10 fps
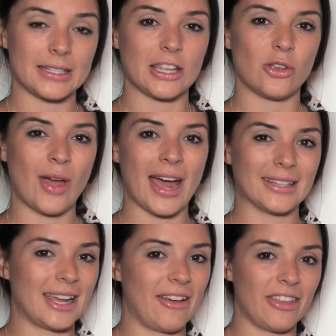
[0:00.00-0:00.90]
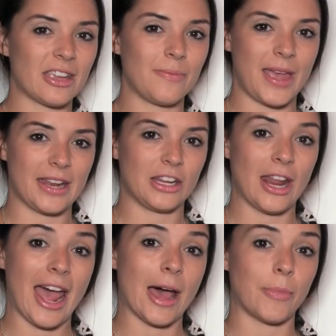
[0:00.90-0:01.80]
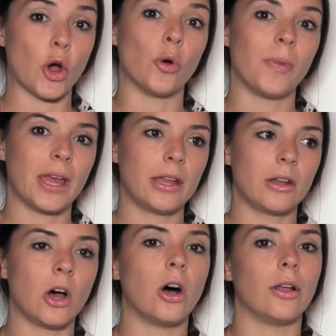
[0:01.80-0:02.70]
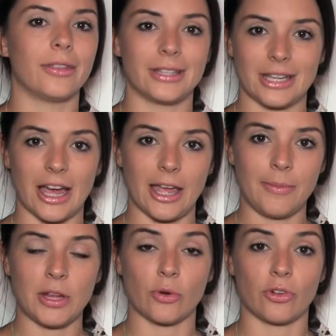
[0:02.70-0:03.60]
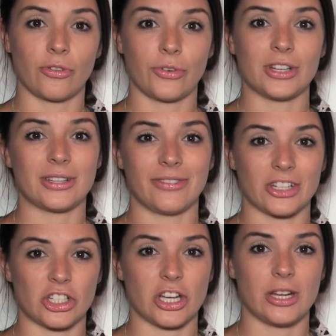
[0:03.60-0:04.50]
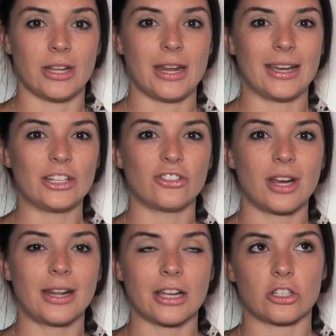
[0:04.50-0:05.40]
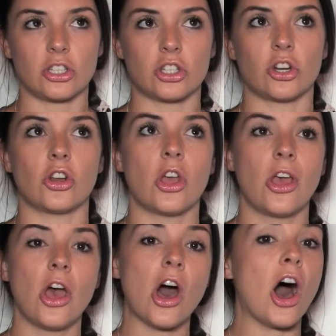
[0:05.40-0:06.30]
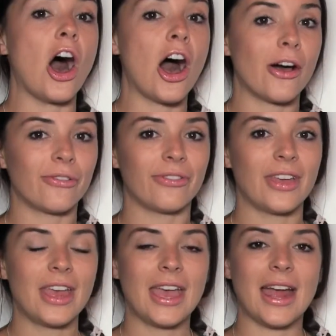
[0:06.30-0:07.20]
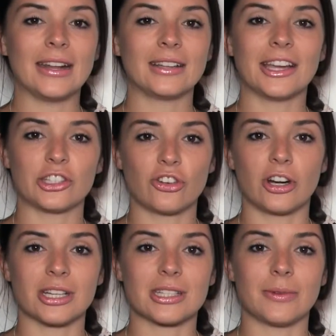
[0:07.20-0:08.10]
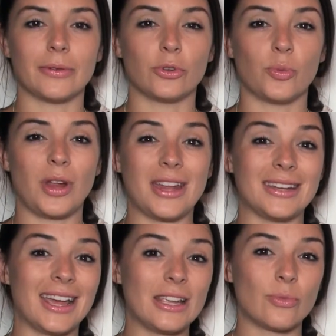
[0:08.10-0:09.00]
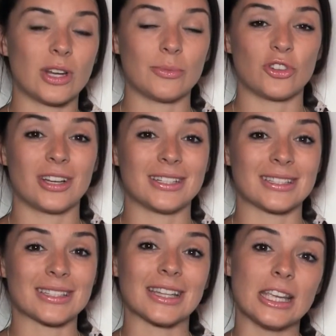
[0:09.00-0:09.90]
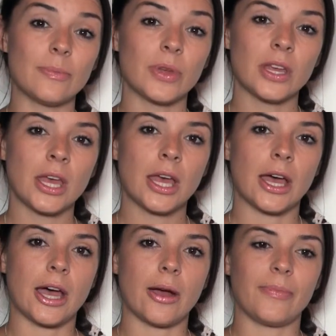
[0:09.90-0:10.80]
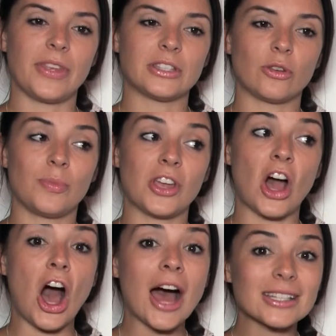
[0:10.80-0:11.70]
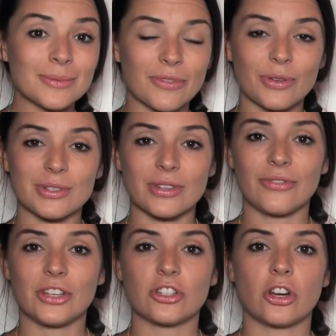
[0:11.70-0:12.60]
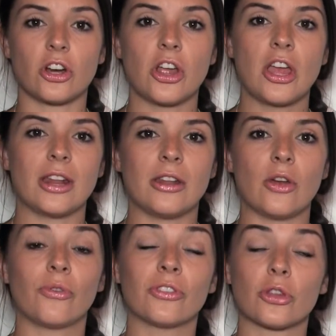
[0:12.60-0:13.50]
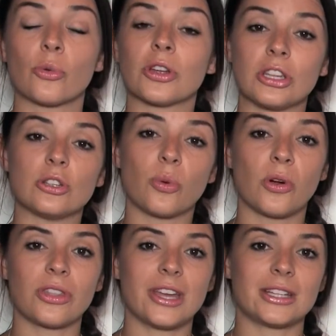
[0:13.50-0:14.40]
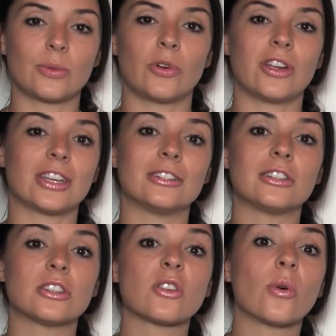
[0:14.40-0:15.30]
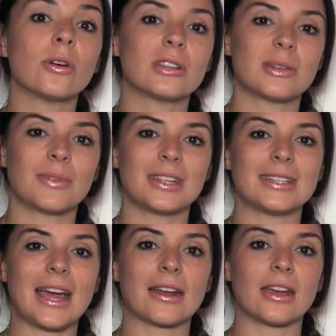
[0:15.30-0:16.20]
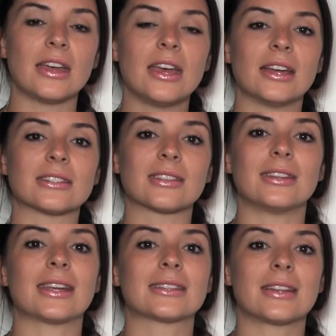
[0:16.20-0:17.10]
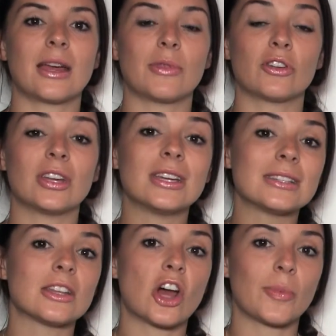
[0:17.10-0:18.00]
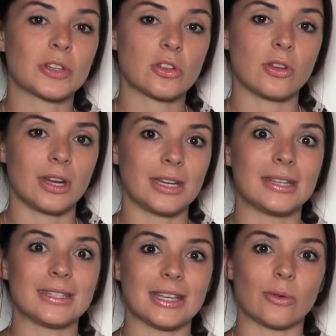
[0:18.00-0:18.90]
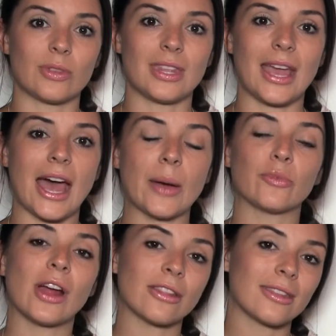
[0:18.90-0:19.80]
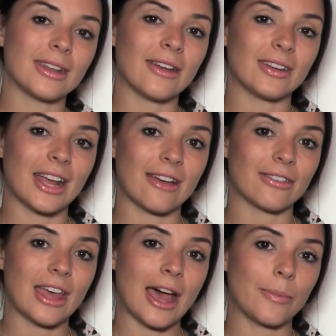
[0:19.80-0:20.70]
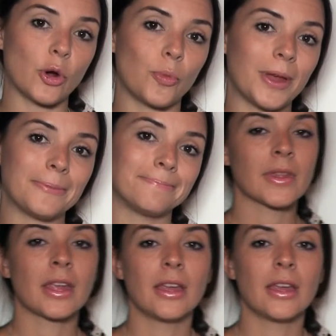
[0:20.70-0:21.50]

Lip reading: is that you had to have the companion app open all the time in order for it to function. And I try to actually turn off any electronics in my room at night when I'm trying to sleep. And so it'd be awesome if there was a feature, and hopefully they're working toward this, where it could store some of the data until the next time there is an opportunity to sync with the app rather than having to have the app open.